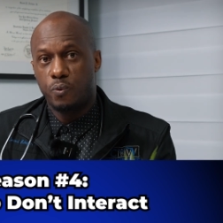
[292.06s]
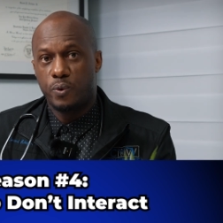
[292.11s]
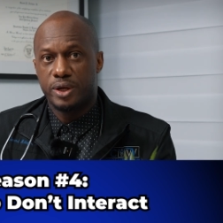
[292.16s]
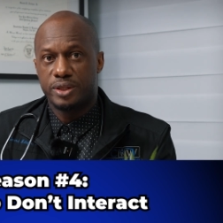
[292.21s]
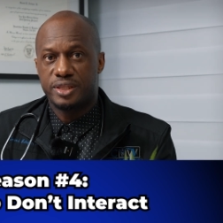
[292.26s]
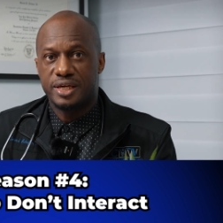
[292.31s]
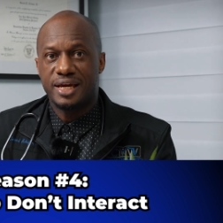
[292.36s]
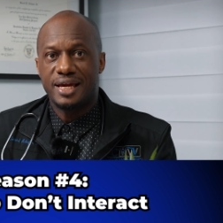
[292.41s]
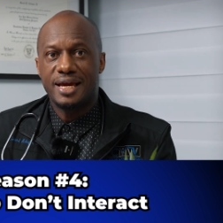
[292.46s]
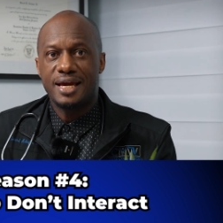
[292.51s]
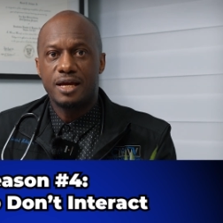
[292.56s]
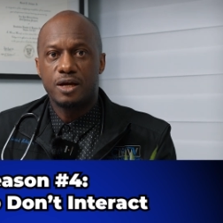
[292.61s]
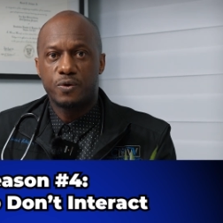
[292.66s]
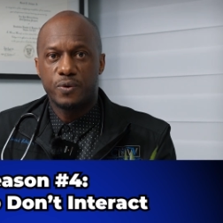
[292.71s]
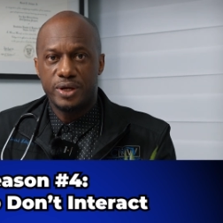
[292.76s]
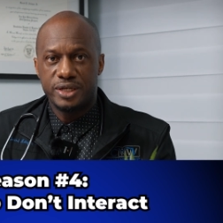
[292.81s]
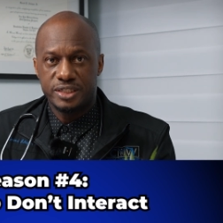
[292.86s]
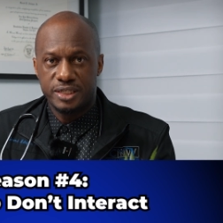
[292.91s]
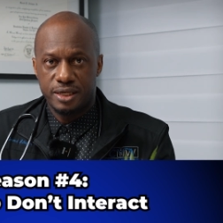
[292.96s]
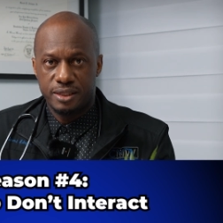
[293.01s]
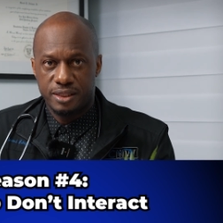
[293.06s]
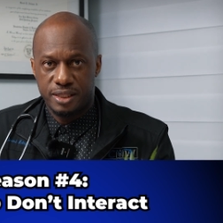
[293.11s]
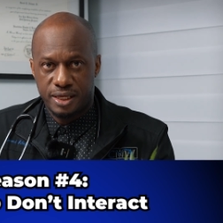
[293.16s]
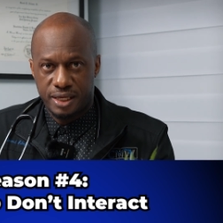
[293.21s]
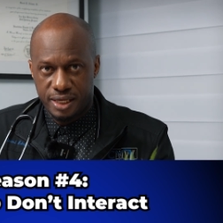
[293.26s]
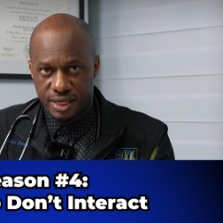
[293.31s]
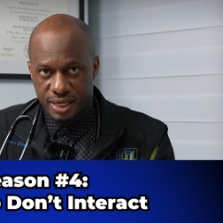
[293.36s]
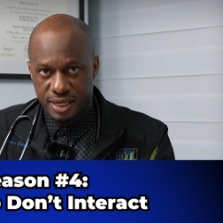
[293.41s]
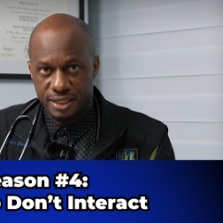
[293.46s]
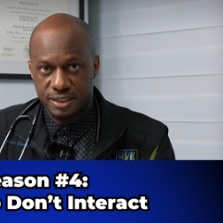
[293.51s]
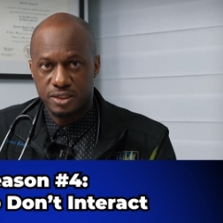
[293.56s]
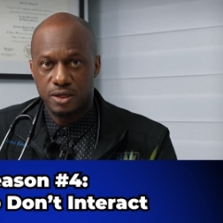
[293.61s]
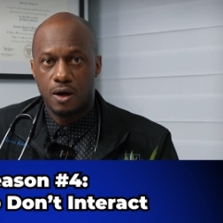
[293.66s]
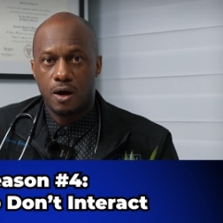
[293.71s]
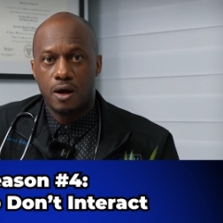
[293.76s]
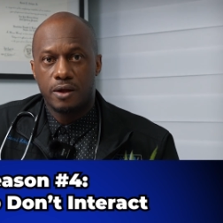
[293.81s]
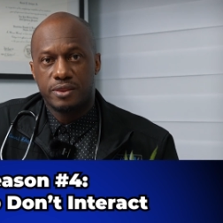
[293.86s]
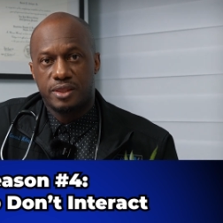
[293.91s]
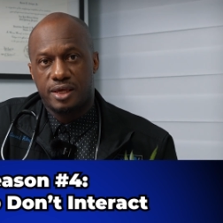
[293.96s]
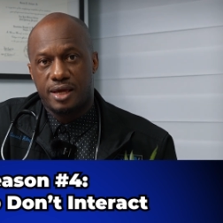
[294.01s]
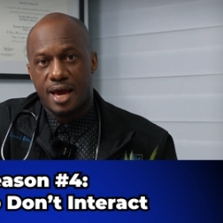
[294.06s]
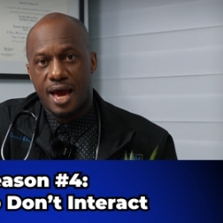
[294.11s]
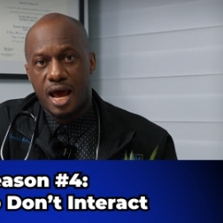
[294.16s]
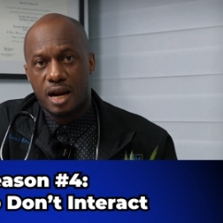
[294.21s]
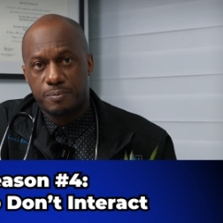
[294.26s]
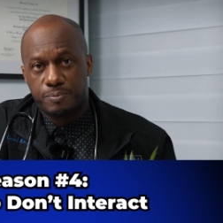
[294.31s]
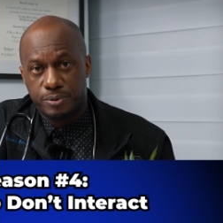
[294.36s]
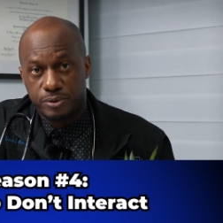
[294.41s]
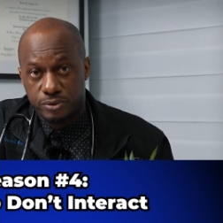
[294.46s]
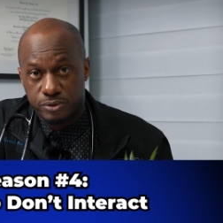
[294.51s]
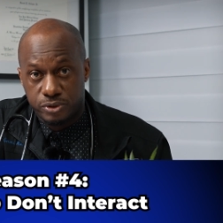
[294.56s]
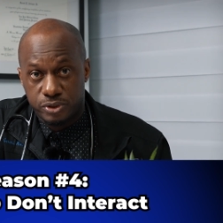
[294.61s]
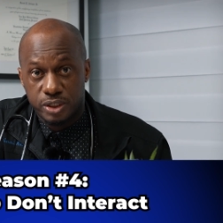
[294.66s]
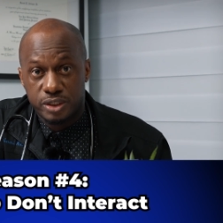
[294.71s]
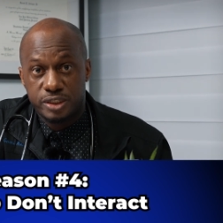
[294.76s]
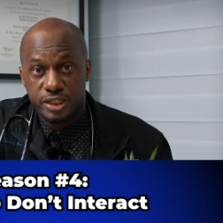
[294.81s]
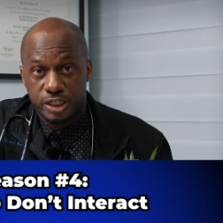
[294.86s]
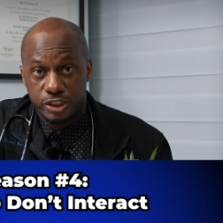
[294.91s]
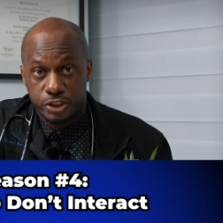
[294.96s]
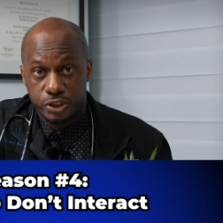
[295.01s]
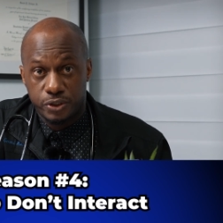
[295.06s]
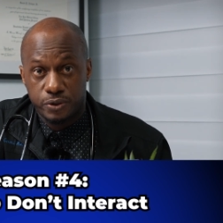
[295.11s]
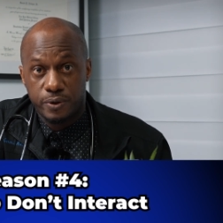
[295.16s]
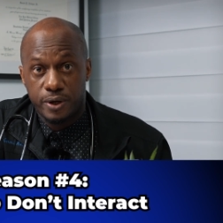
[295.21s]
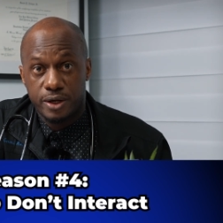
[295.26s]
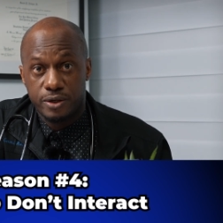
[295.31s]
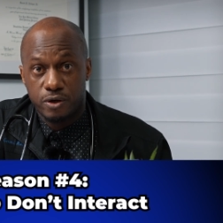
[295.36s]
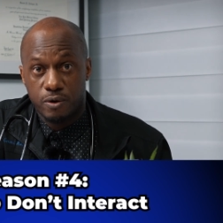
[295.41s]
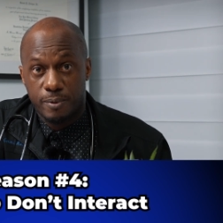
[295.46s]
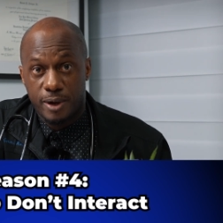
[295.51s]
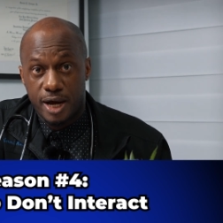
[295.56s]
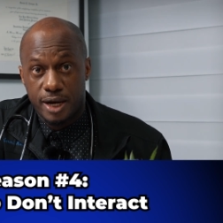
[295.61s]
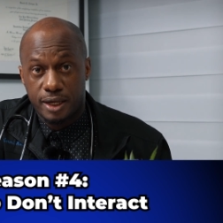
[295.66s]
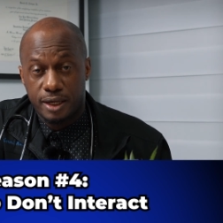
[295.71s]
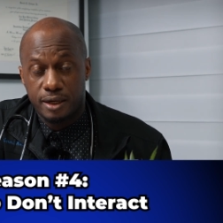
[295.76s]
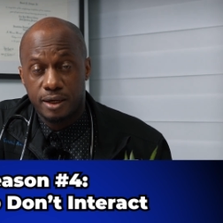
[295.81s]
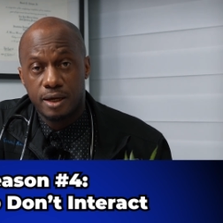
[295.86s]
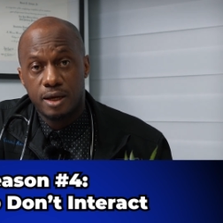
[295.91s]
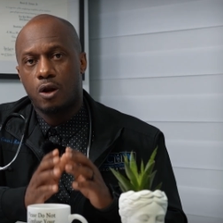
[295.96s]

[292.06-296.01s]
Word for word: with increasing the heat on the adipose tissue in your body,